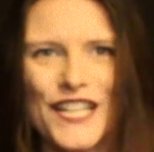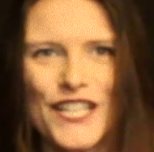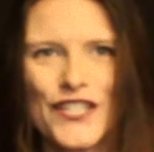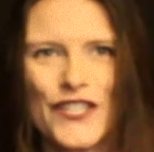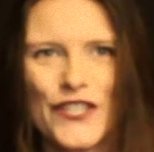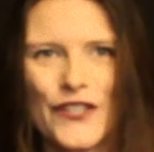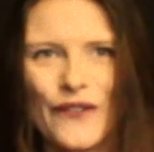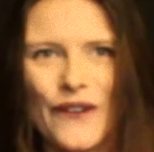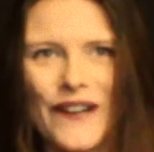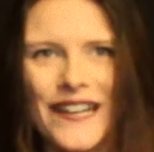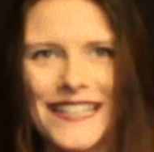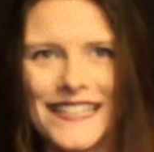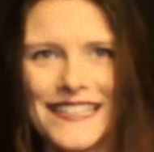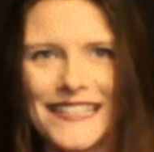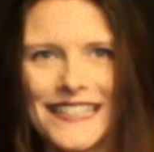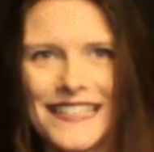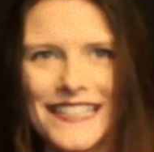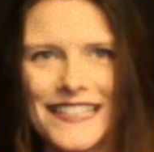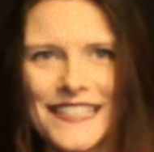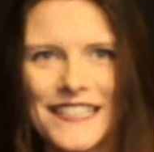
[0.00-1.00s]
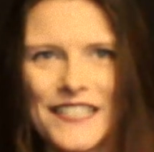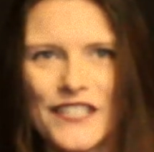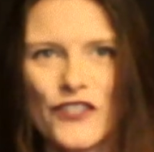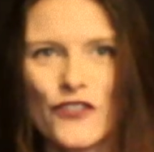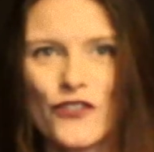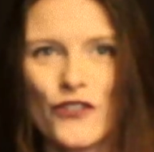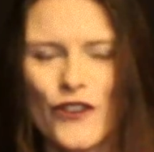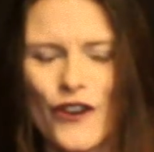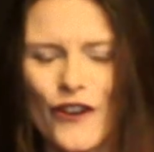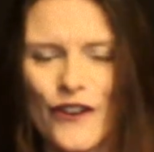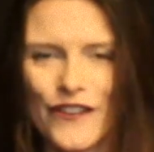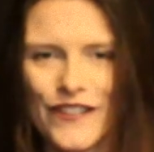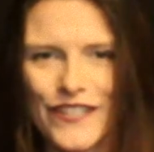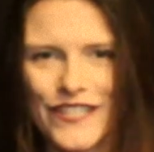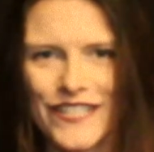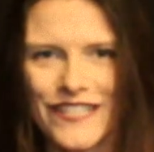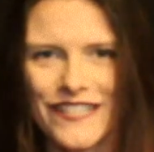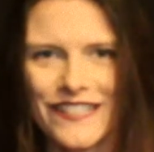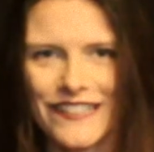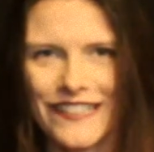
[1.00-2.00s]
do I need to
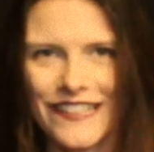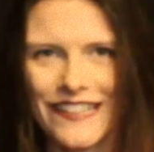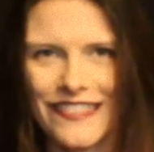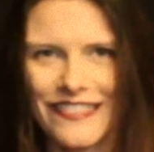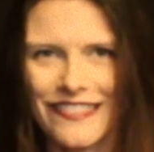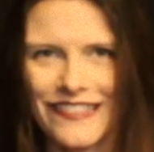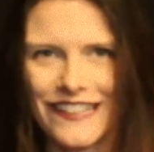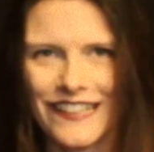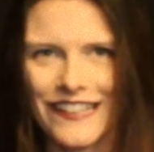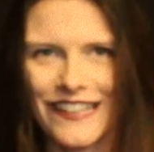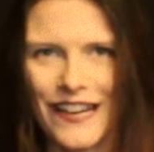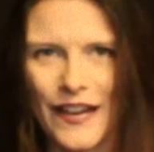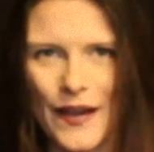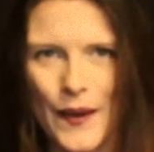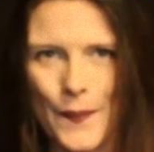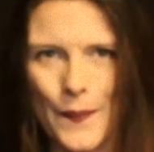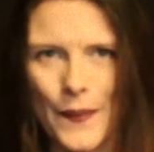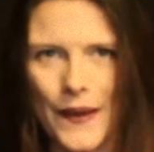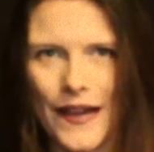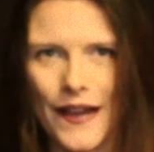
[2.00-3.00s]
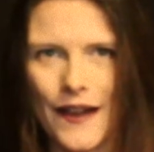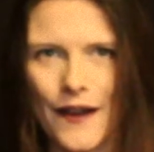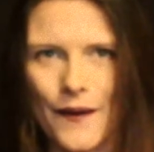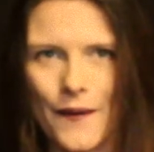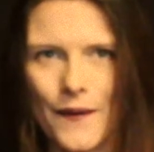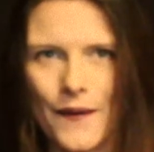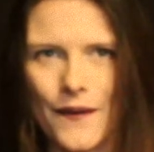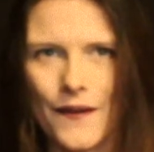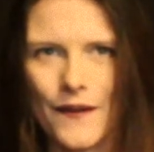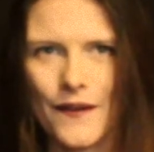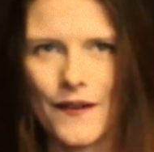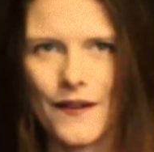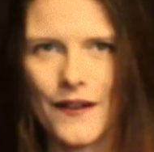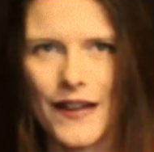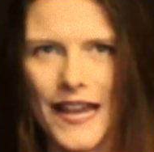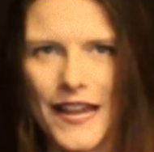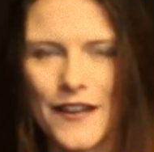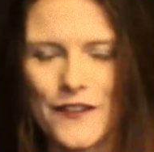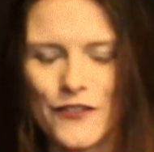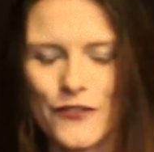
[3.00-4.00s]
consciously think about
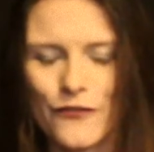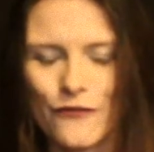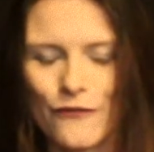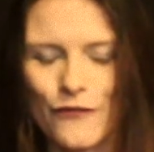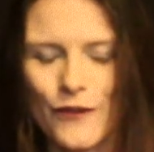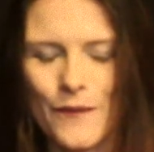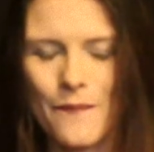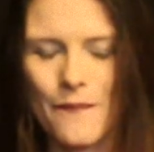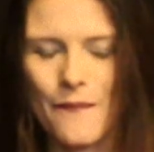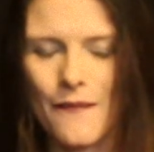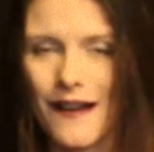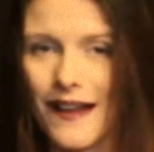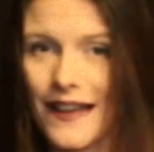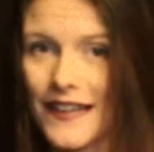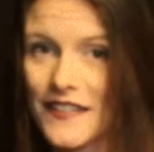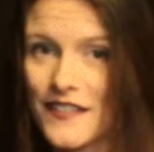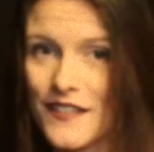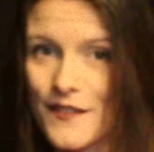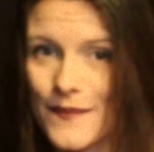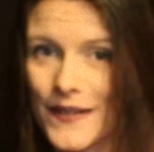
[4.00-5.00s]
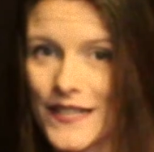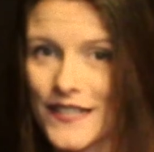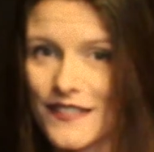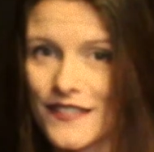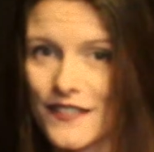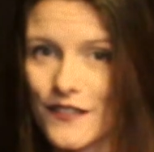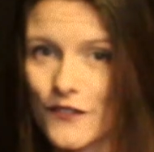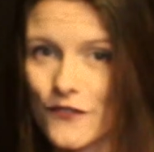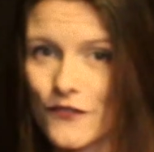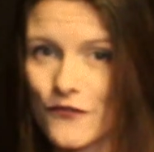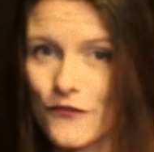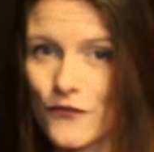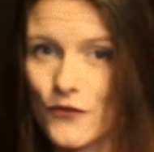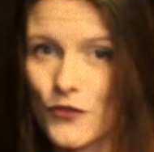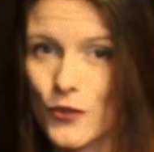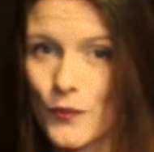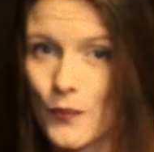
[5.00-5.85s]
and remind myself to